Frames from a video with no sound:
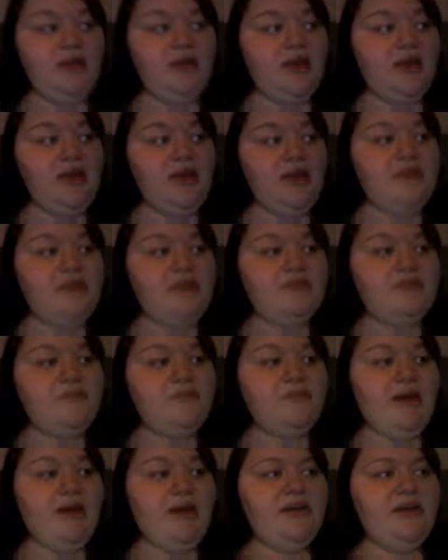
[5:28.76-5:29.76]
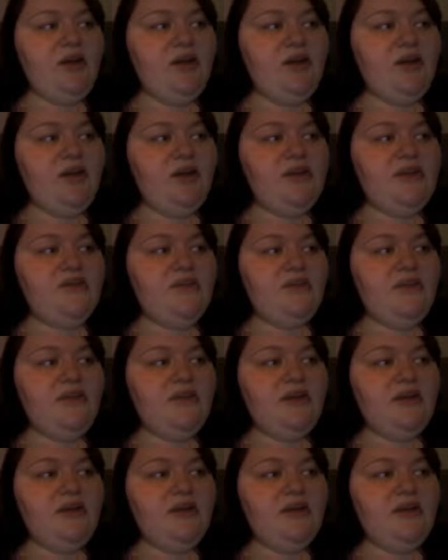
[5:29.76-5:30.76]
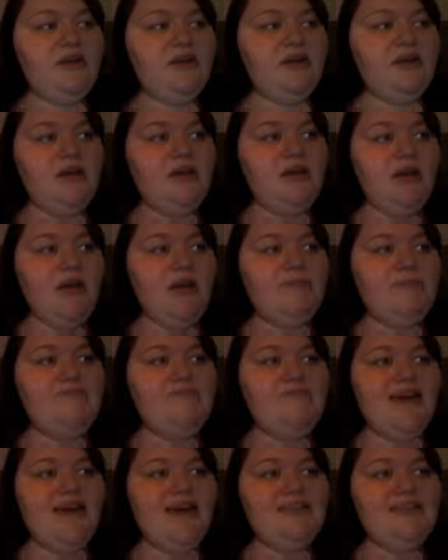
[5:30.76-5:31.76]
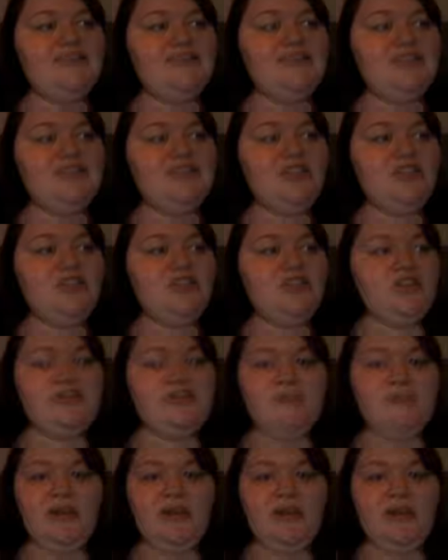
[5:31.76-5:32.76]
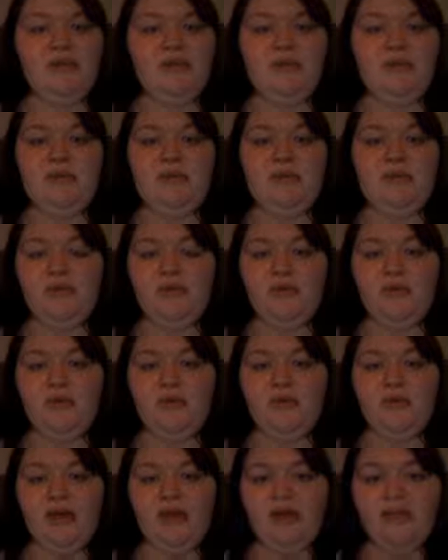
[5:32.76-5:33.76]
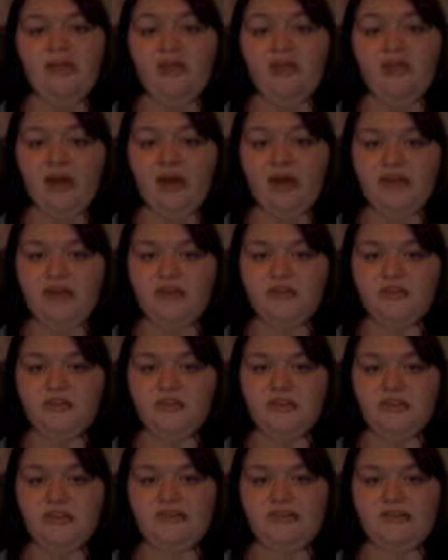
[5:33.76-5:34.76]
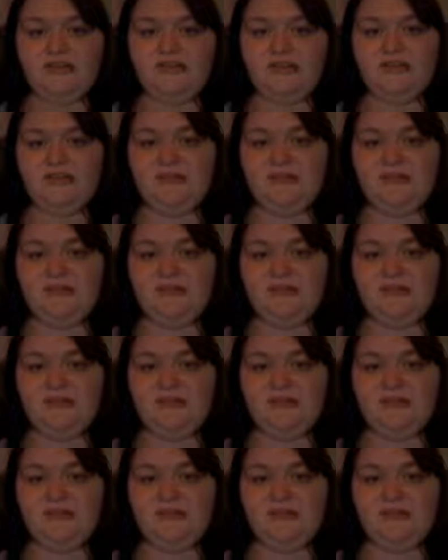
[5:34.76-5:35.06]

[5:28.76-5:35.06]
And despite all of the bad decisions made by people who I thought I could trust,